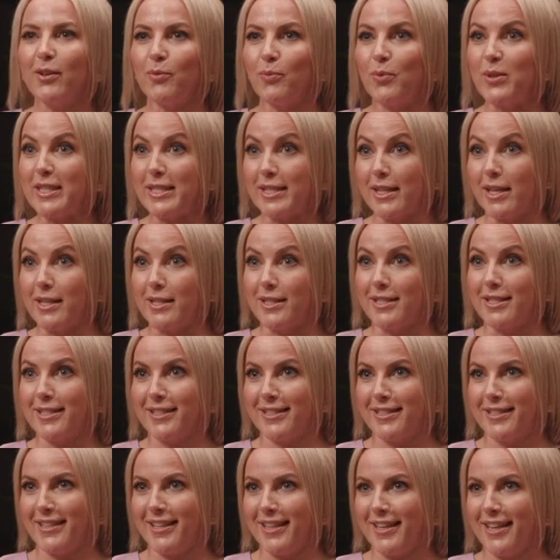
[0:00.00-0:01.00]
And we did
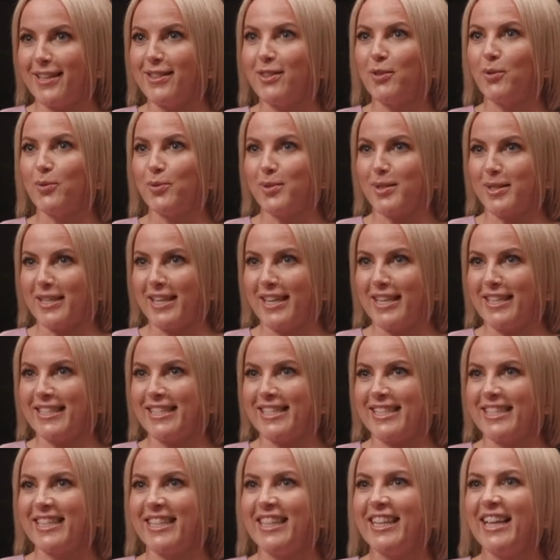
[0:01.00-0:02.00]
in those days.
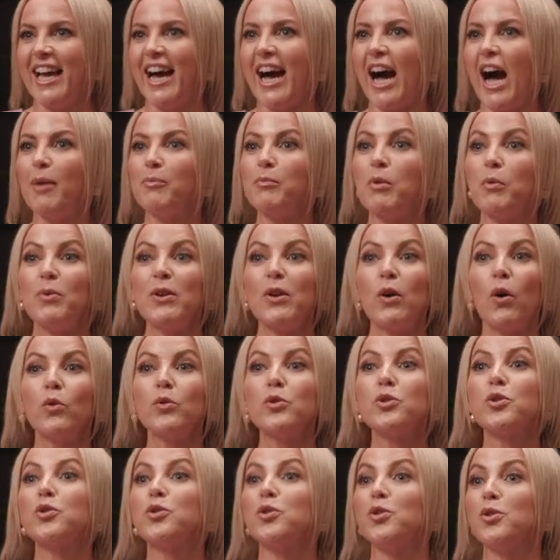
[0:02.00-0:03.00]
Okay. But we
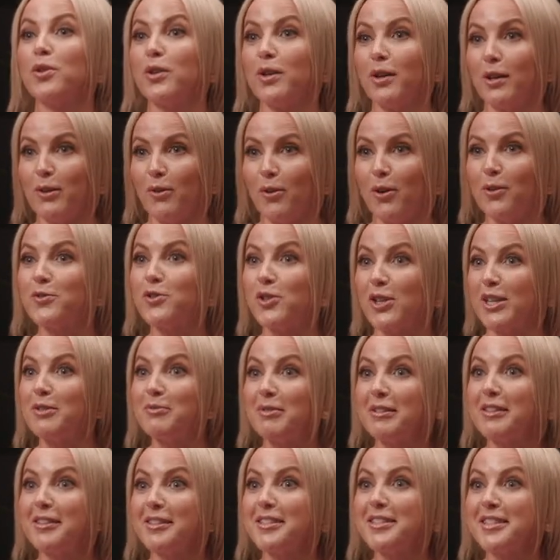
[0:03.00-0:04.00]
also took a lot of drink
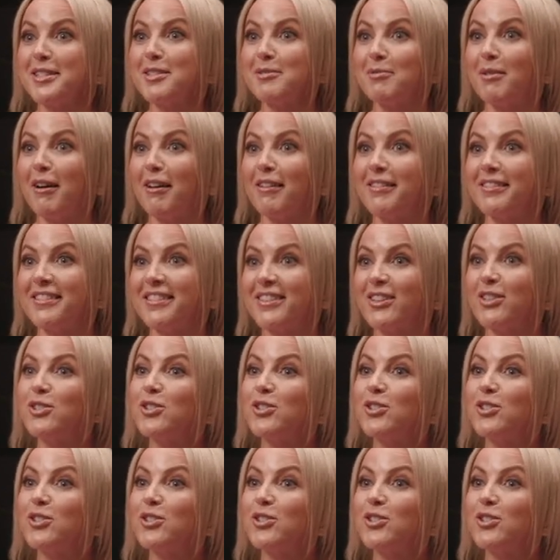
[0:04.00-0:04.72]
with us as well.